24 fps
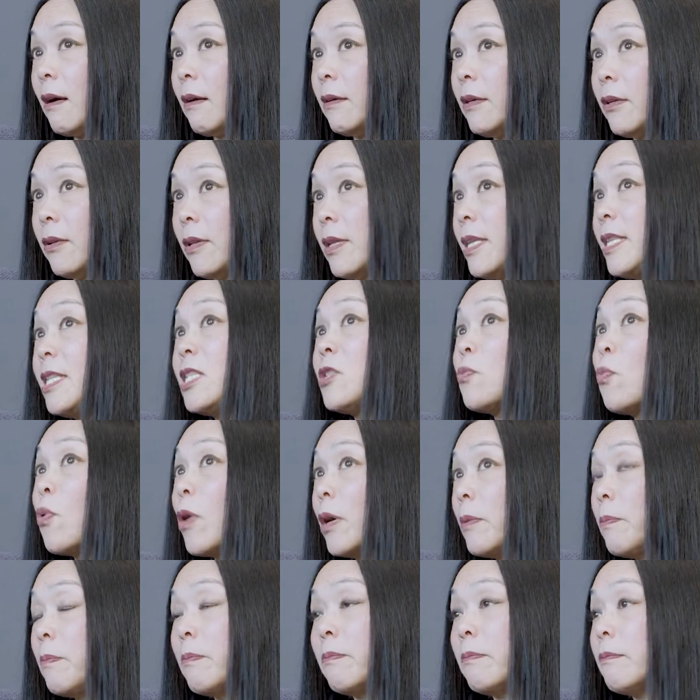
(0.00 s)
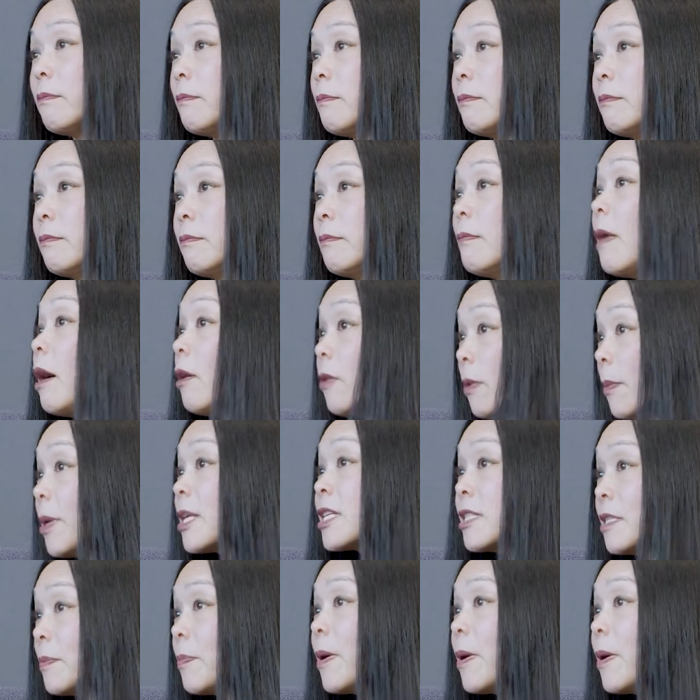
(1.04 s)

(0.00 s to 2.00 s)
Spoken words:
This is why the marketing